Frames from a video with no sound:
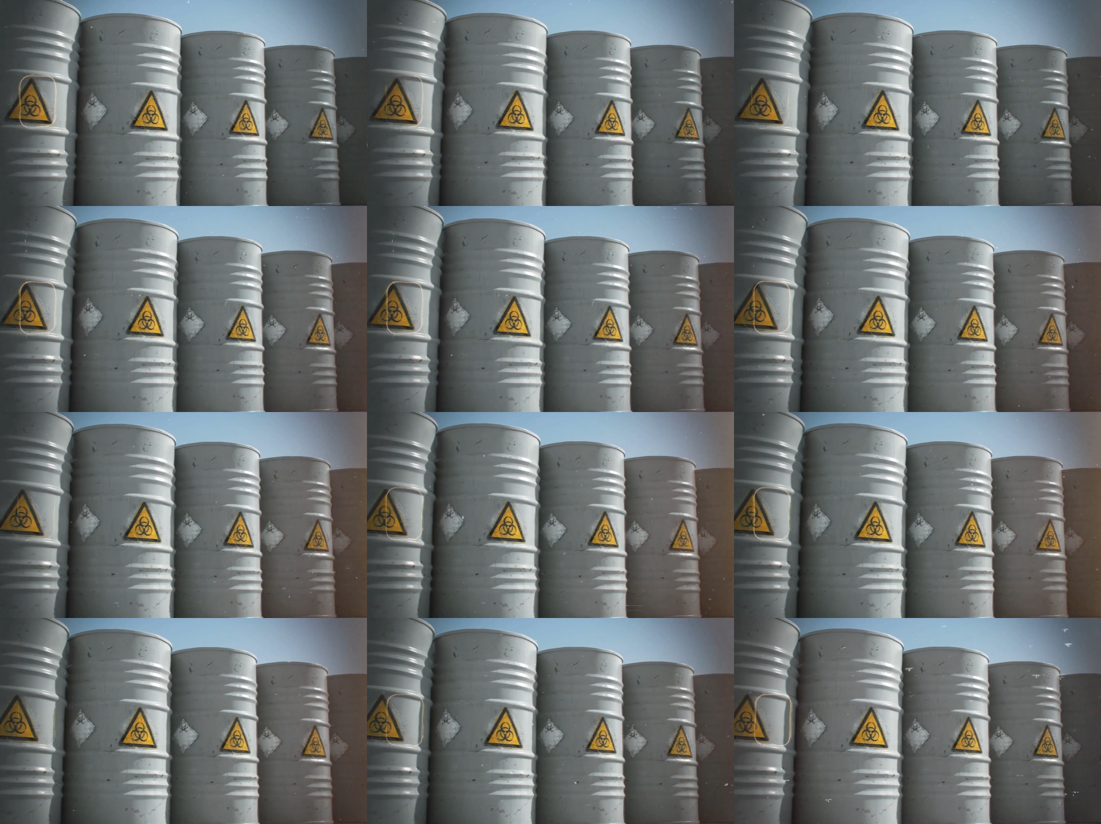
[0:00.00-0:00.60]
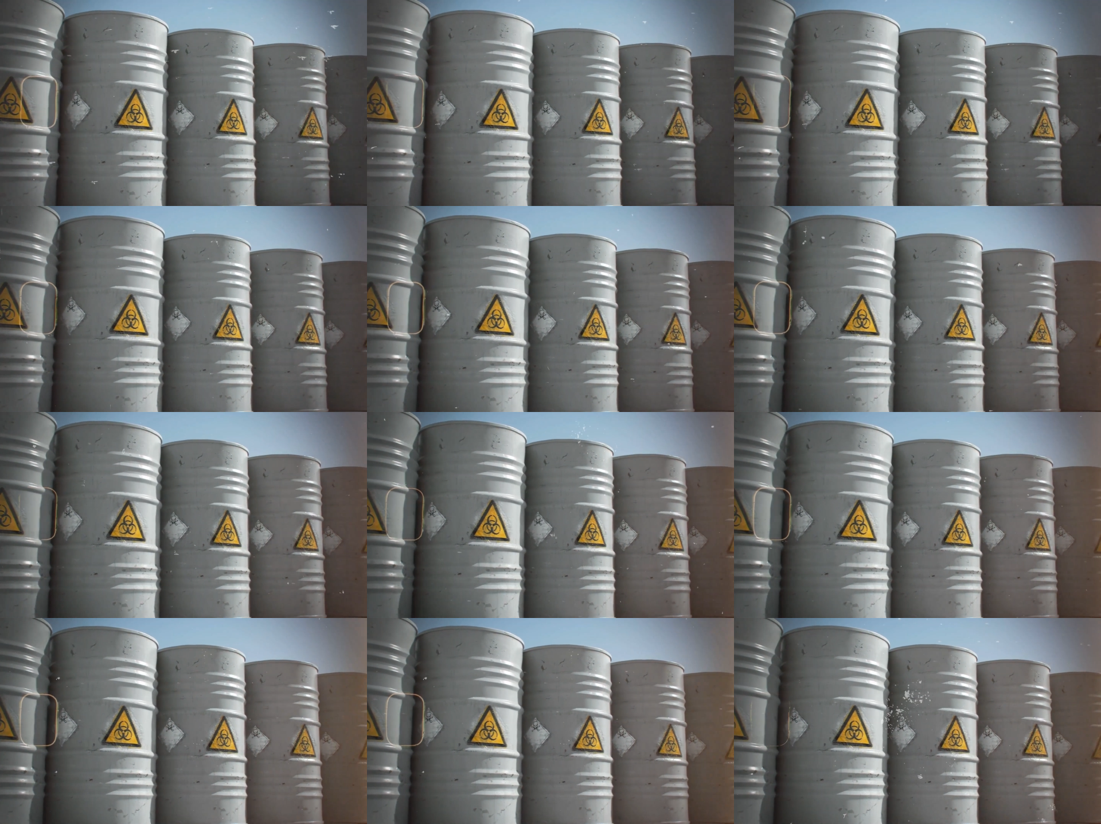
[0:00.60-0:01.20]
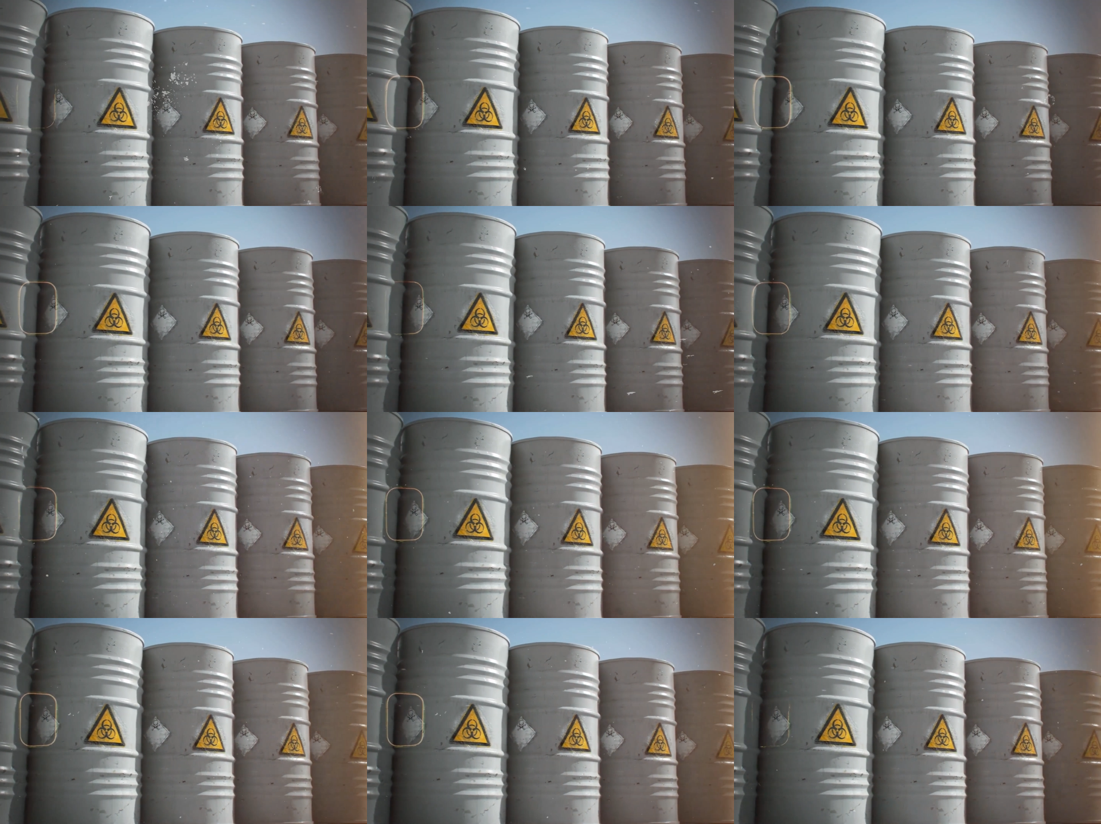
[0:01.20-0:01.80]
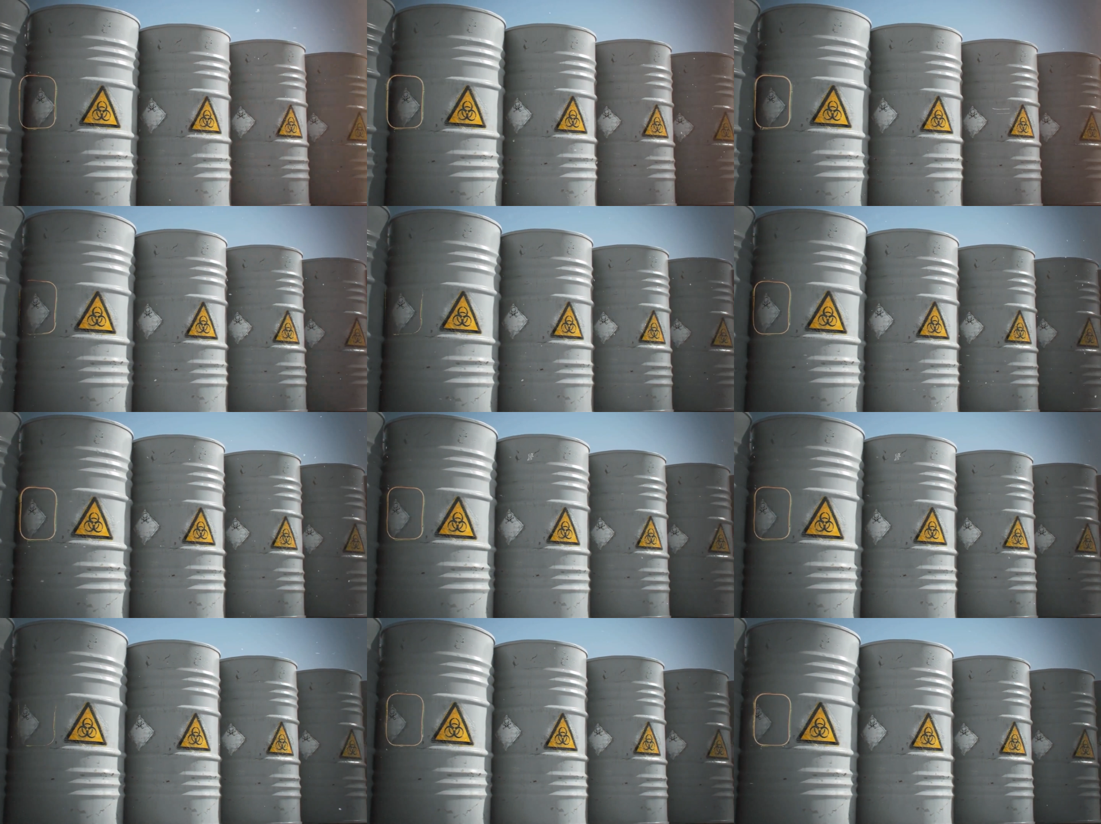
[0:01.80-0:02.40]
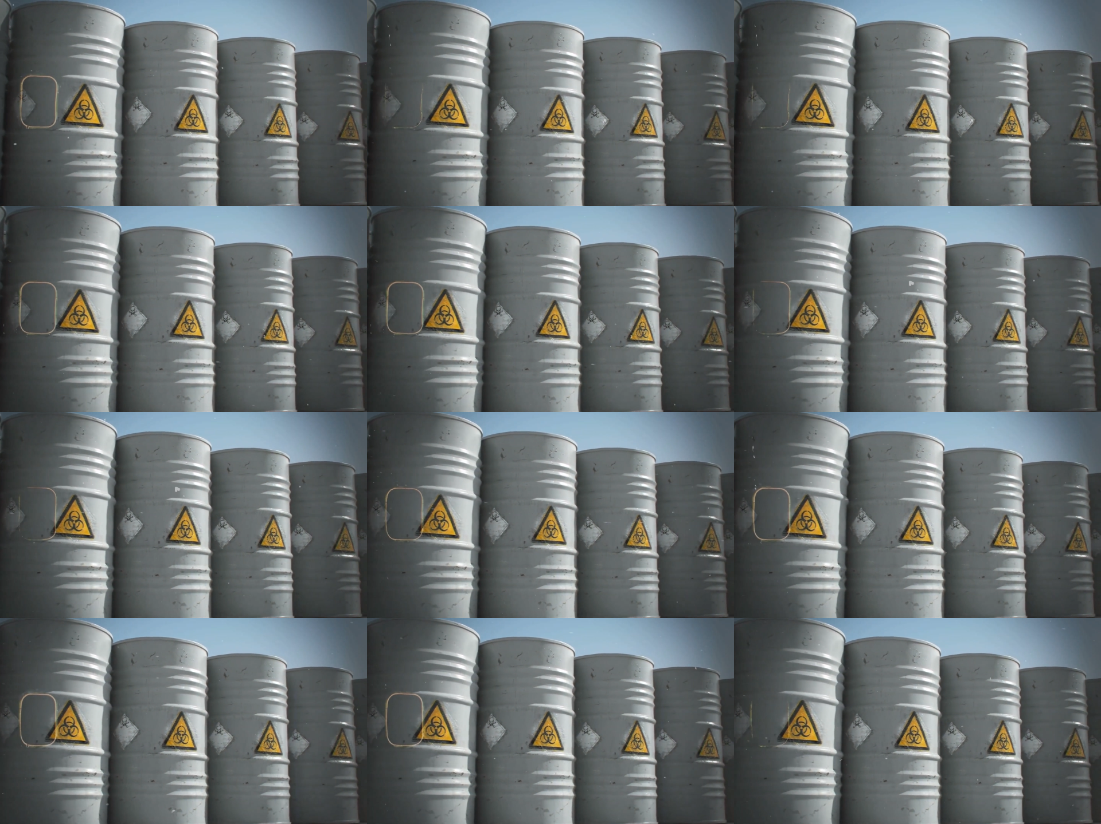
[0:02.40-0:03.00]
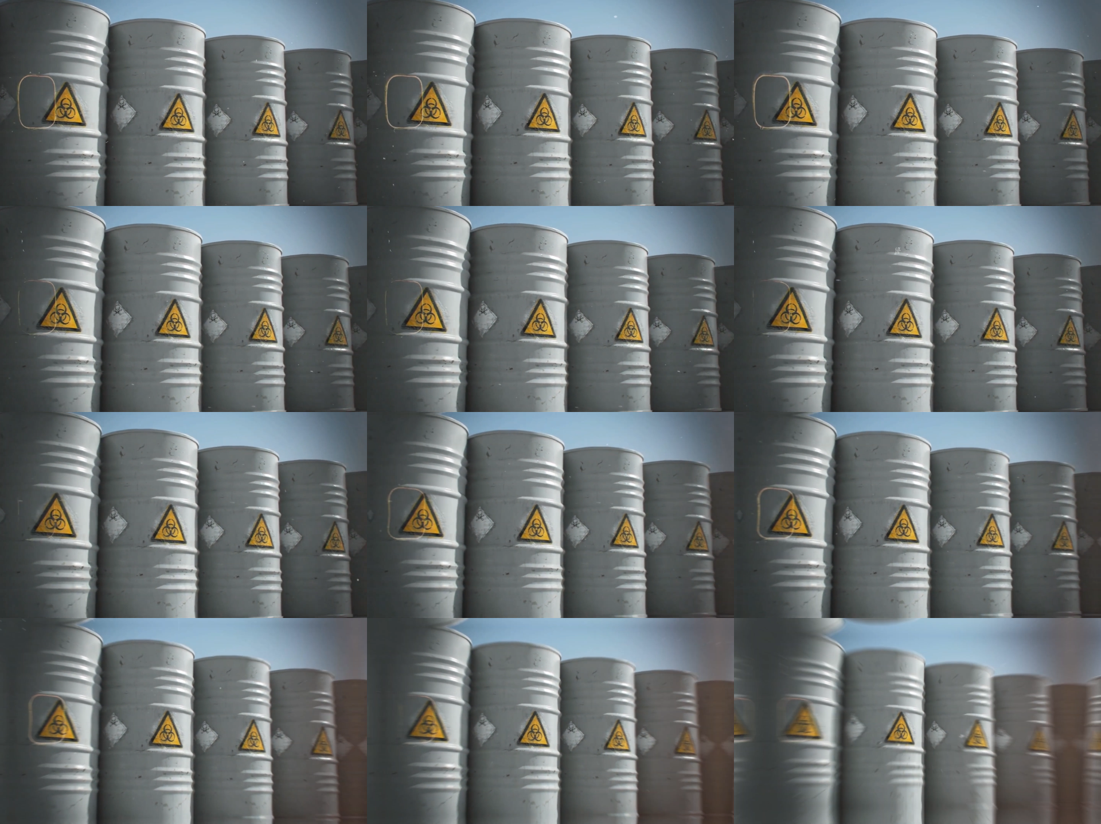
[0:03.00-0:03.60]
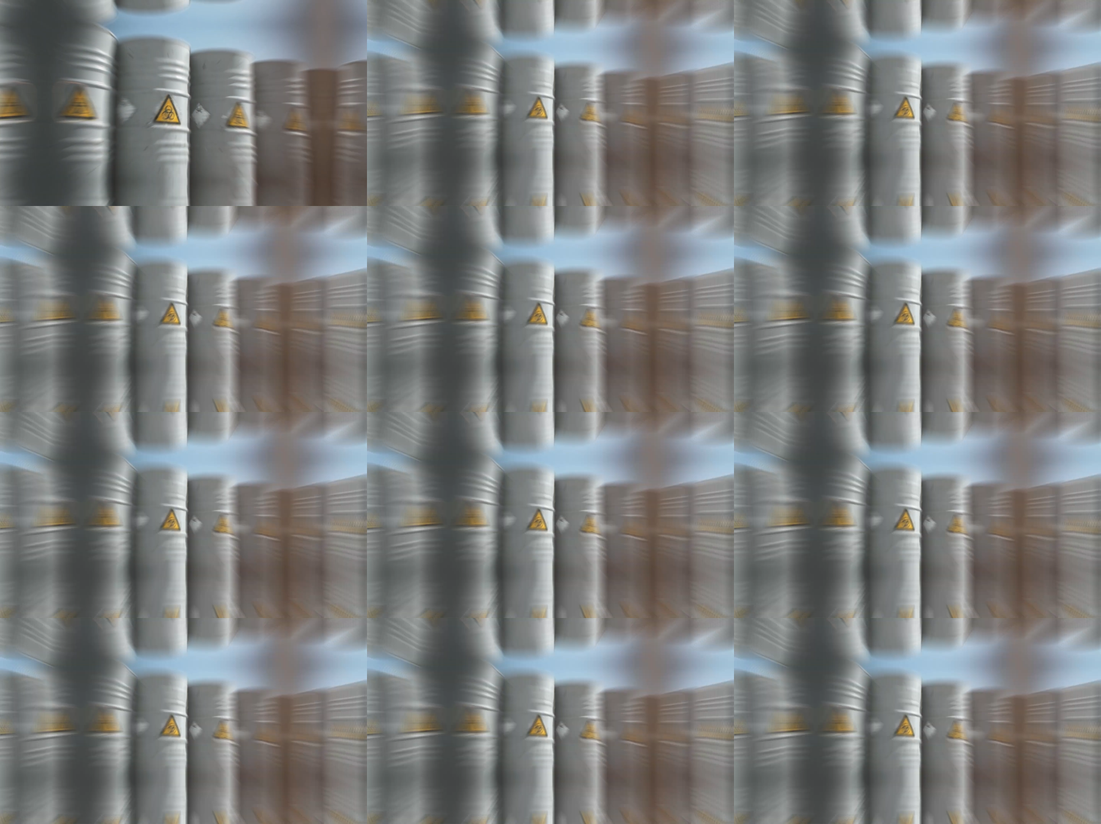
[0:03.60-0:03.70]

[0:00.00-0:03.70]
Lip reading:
[unreadable: no face in view]